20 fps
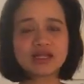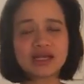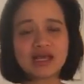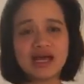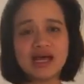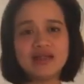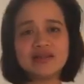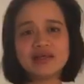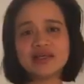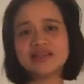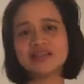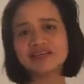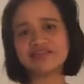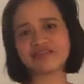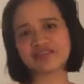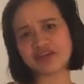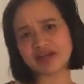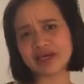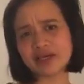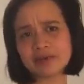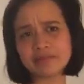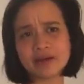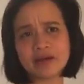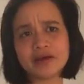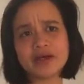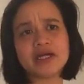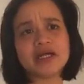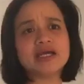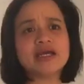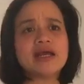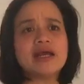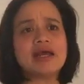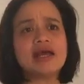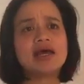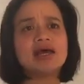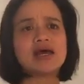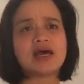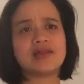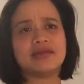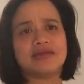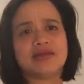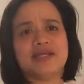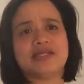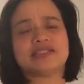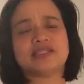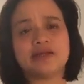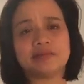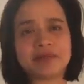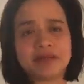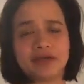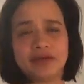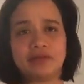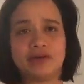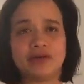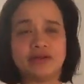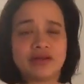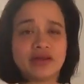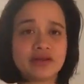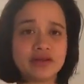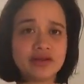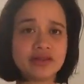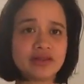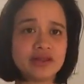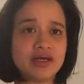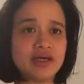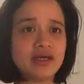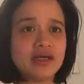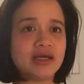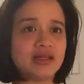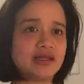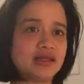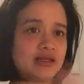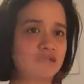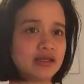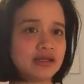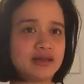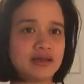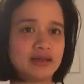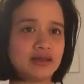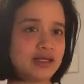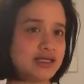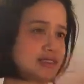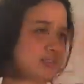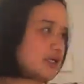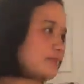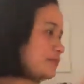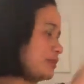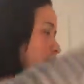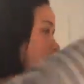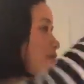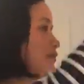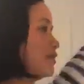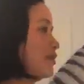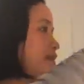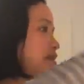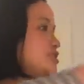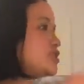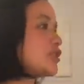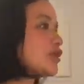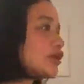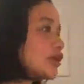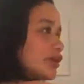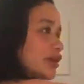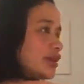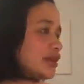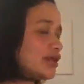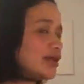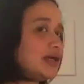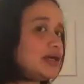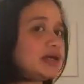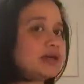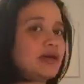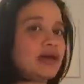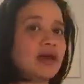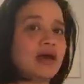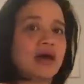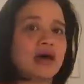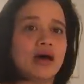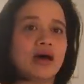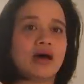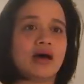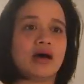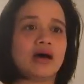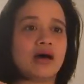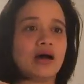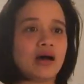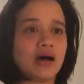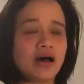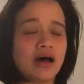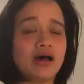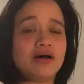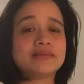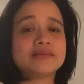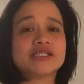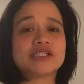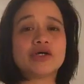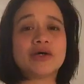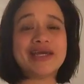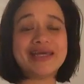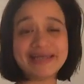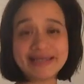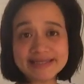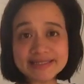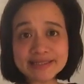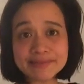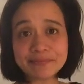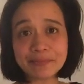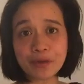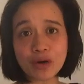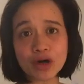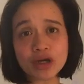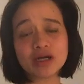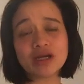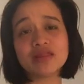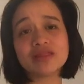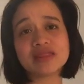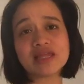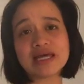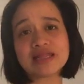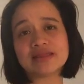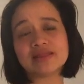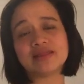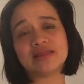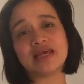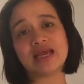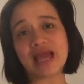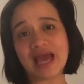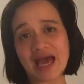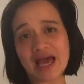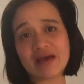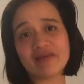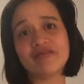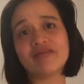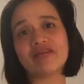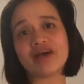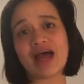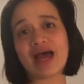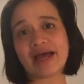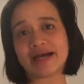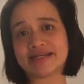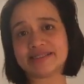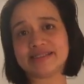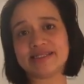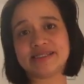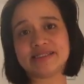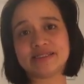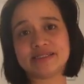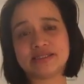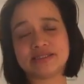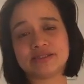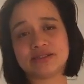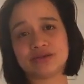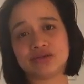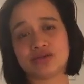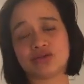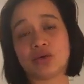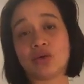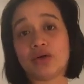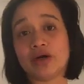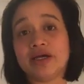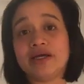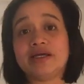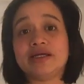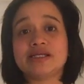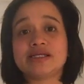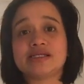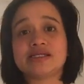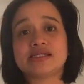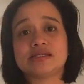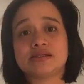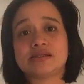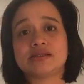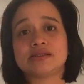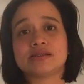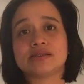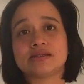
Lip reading: and then they forget about it, and then they start playing with another thing, and then they start playing with this third thing. So it is important that they have access to toys,